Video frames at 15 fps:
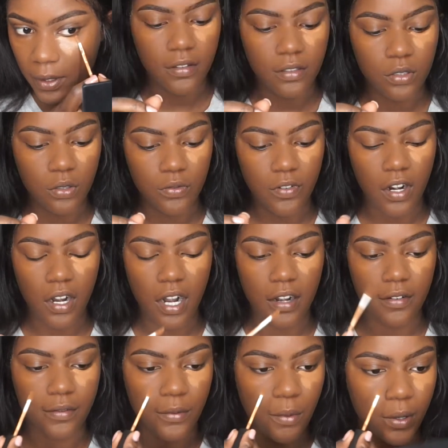So far
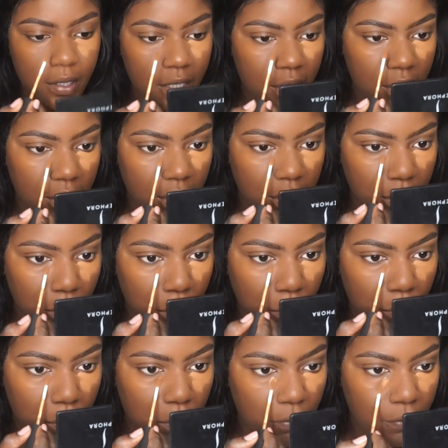I've worn it like
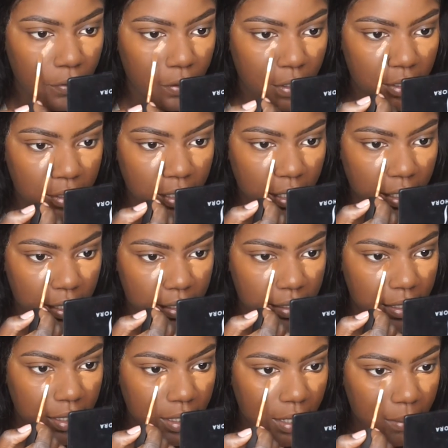for the days
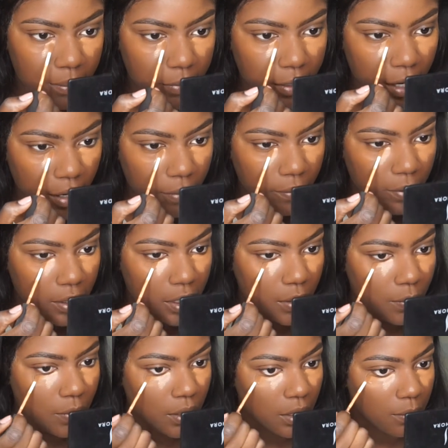that I'm not really
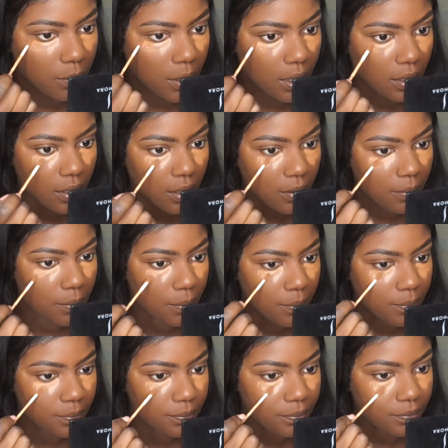wearing makeup,
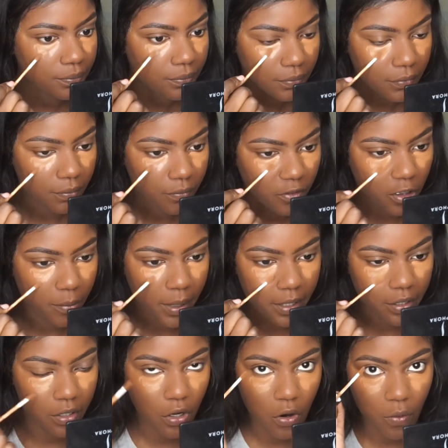for my
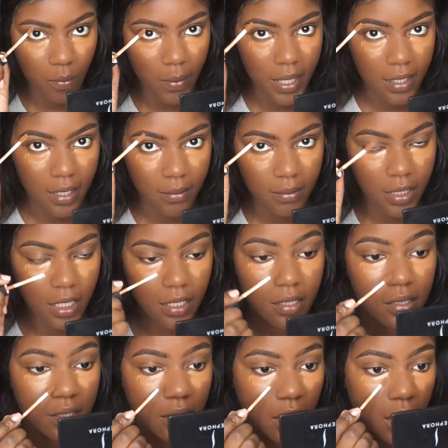no makeup
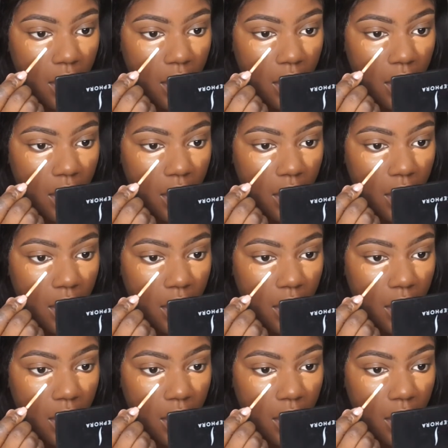days.